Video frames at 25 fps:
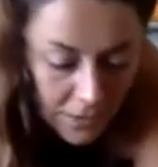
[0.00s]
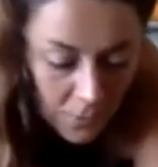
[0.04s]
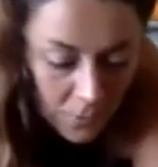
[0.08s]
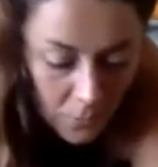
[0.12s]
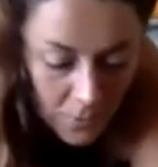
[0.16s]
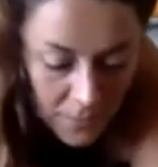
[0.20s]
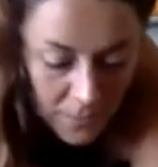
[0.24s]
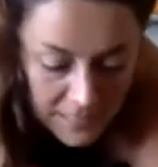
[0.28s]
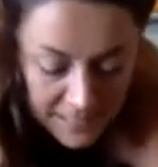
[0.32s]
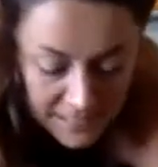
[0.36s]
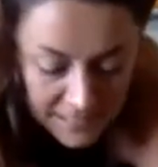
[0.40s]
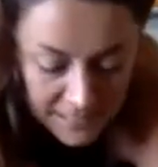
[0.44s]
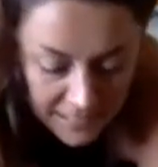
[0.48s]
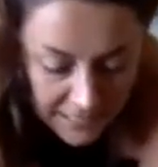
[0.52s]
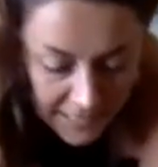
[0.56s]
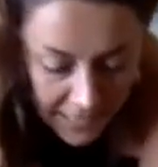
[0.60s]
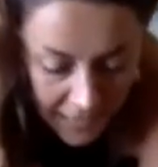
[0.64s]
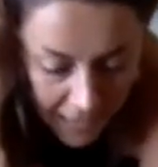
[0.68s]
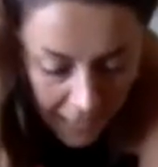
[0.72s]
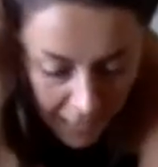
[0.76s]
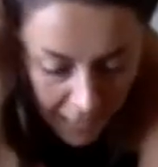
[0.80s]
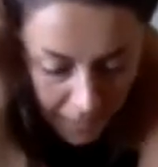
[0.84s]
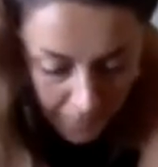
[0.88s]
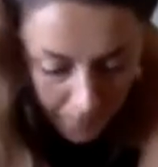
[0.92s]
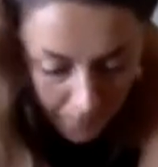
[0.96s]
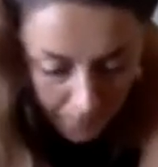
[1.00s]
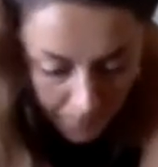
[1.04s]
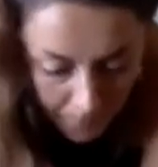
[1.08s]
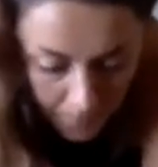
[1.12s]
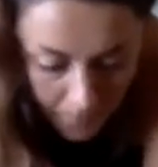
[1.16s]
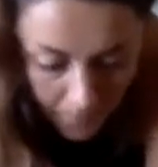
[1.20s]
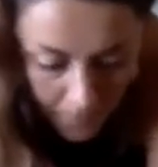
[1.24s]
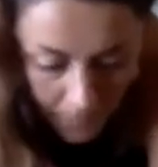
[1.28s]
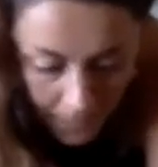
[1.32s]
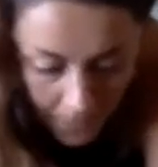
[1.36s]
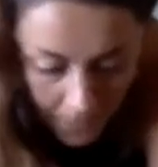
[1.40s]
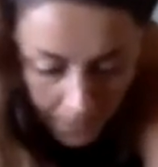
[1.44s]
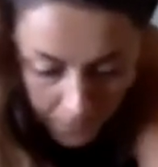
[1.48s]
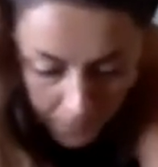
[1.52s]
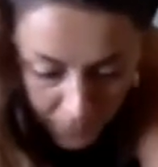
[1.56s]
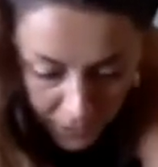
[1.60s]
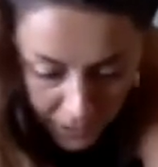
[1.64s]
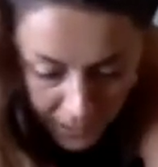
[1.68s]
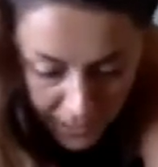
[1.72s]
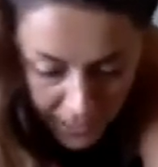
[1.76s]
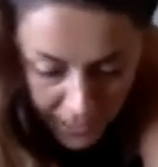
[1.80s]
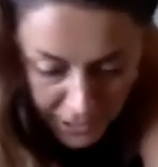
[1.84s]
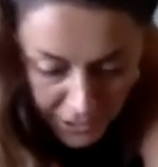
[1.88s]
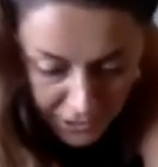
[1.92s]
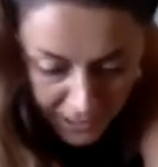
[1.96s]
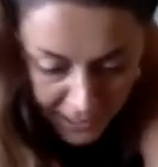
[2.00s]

Once again, bringing